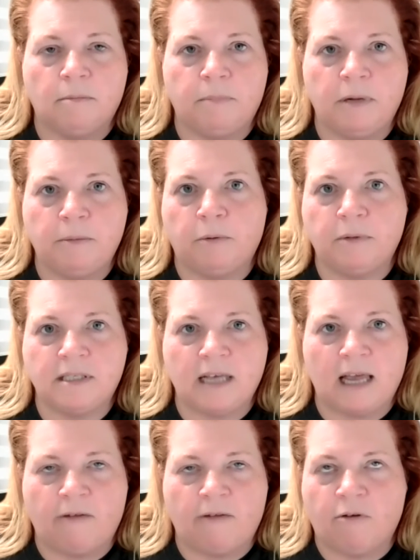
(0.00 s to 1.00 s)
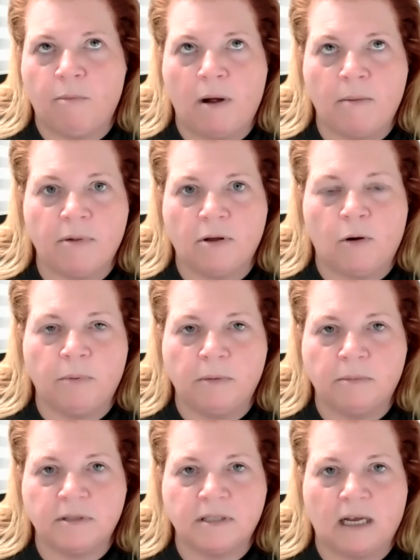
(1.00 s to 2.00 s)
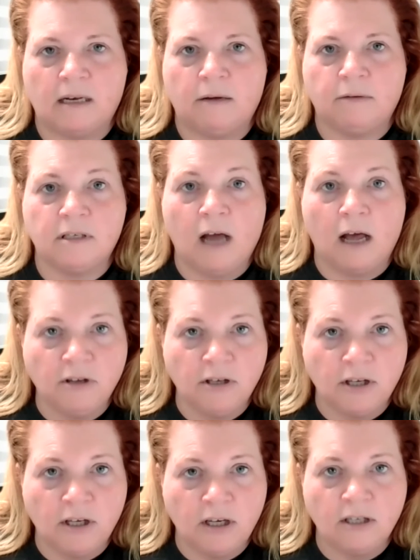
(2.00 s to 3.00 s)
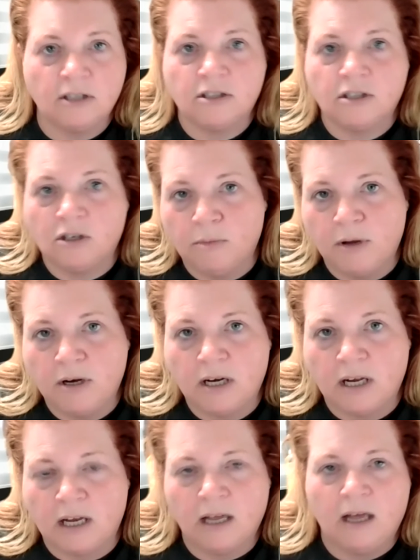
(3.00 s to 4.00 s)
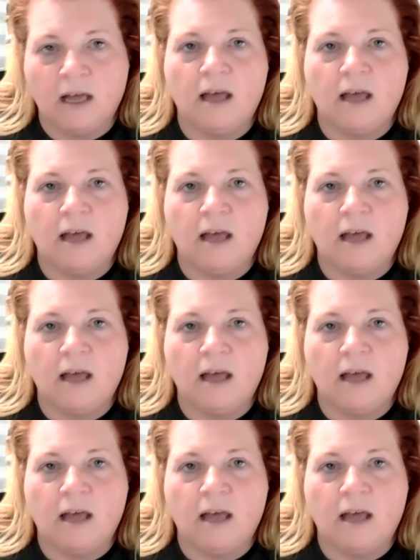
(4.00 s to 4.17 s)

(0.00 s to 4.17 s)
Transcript: people would say, I remember the old people saying, it was not the heat, it's the humidity.